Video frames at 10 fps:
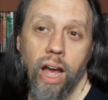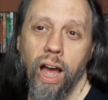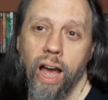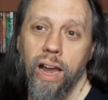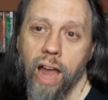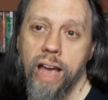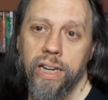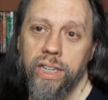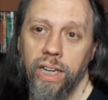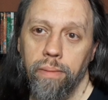I, I
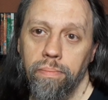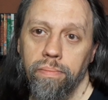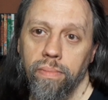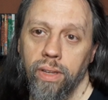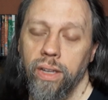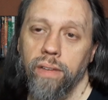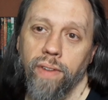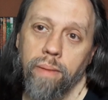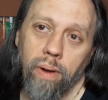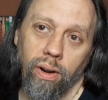liked him in The
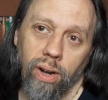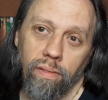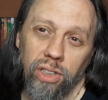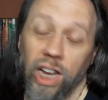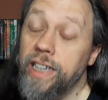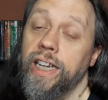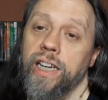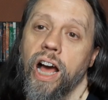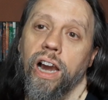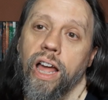Vampire Lovers. I
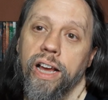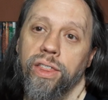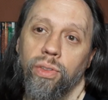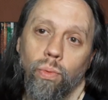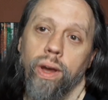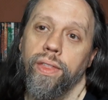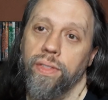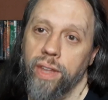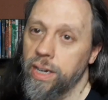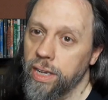did not like the way
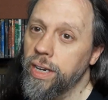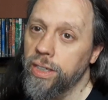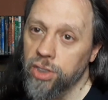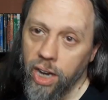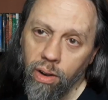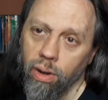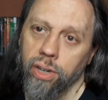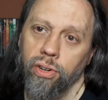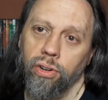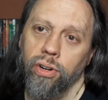that they did his
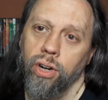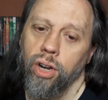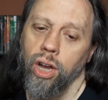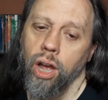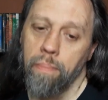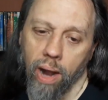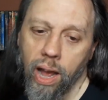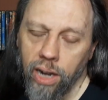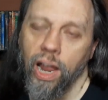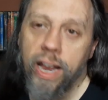character, but
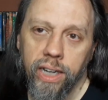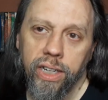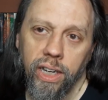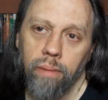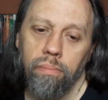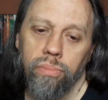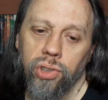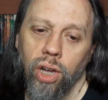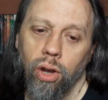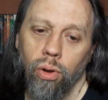I liked him.
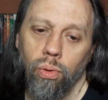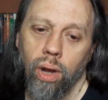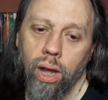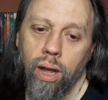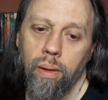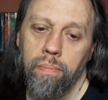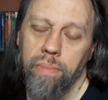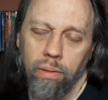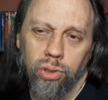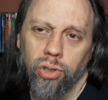So
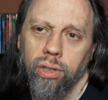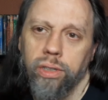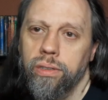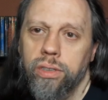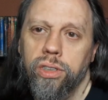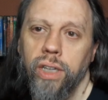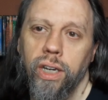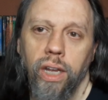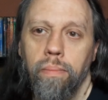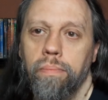um, it was good
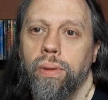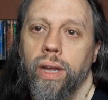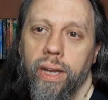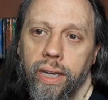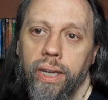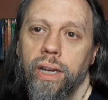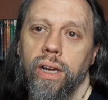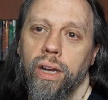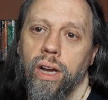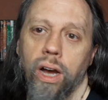seeing him play
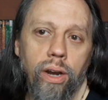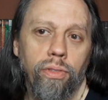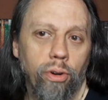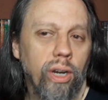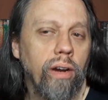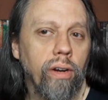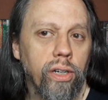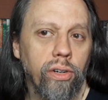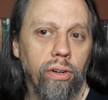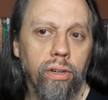another
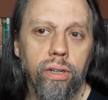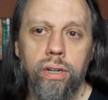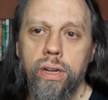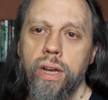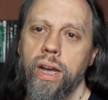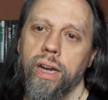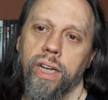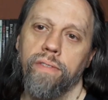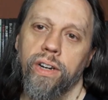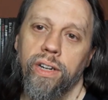character
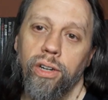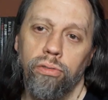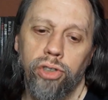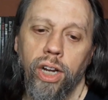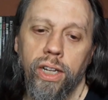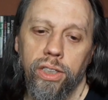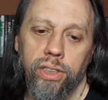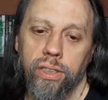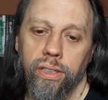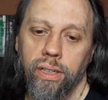and given a new
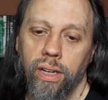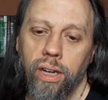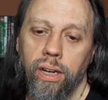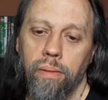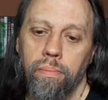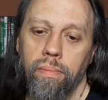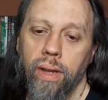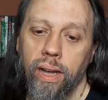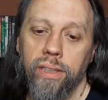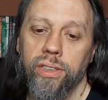chance um,
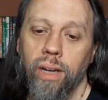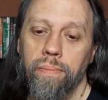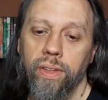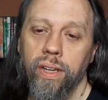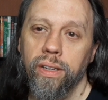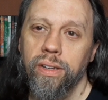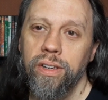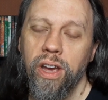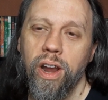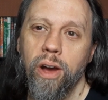at something,
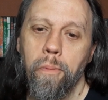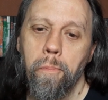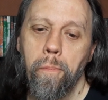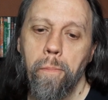you know.